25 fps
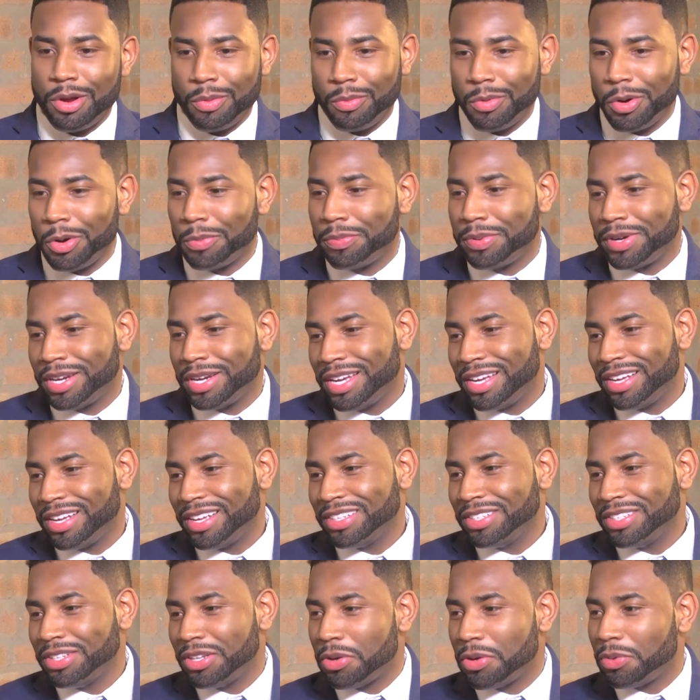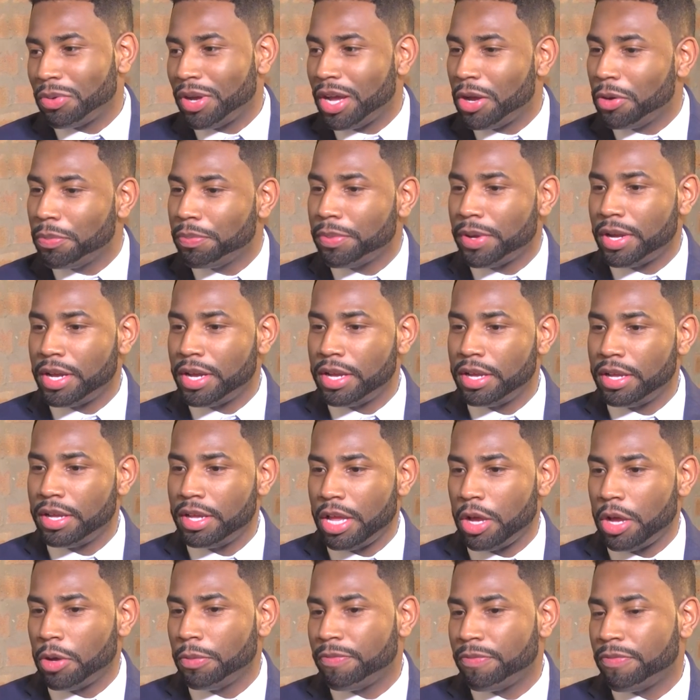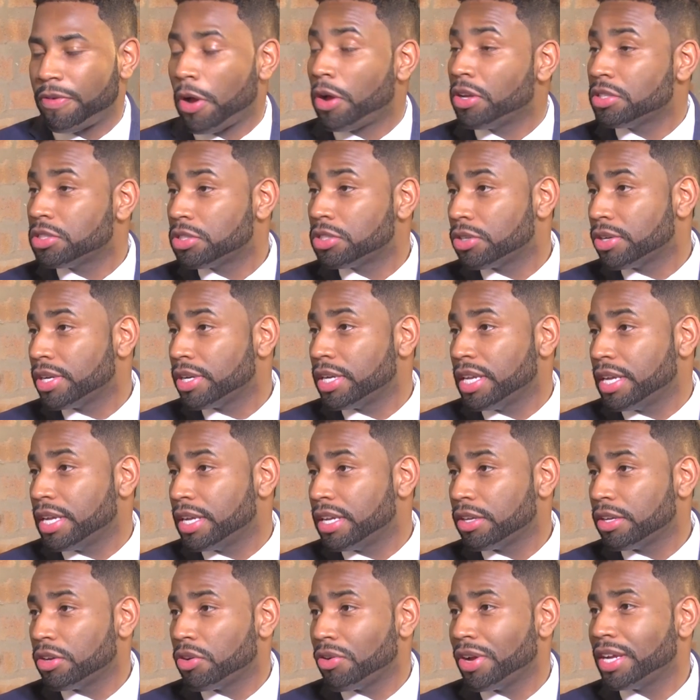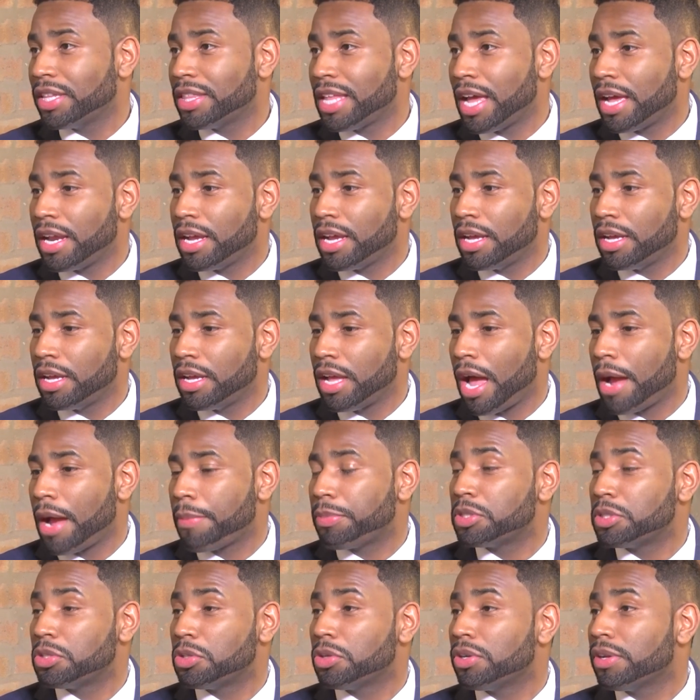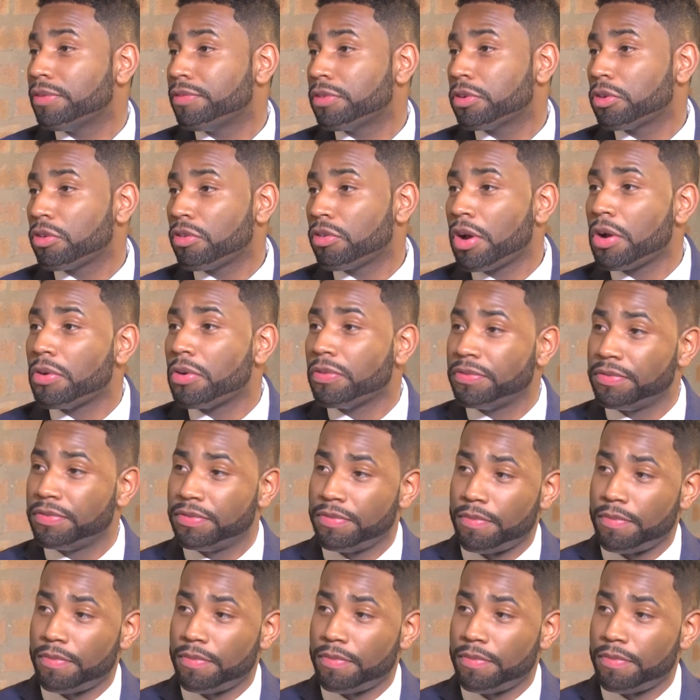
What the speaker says: we're hoping to, you know, help foster and create that opportunity for growth.